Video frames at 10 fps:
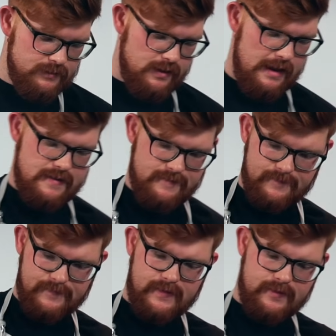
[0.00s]
Okay,
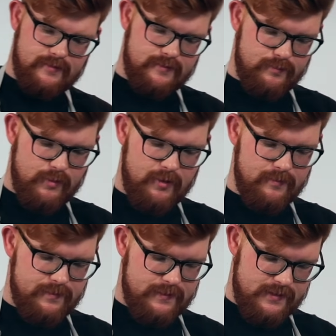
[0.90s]
and then
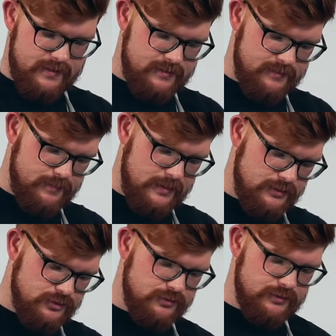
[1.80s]
pop the
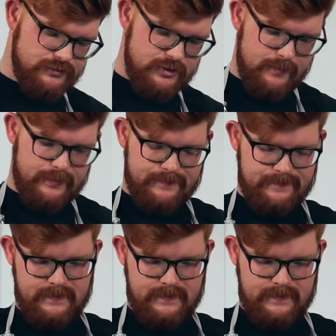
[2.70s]
plunger on top,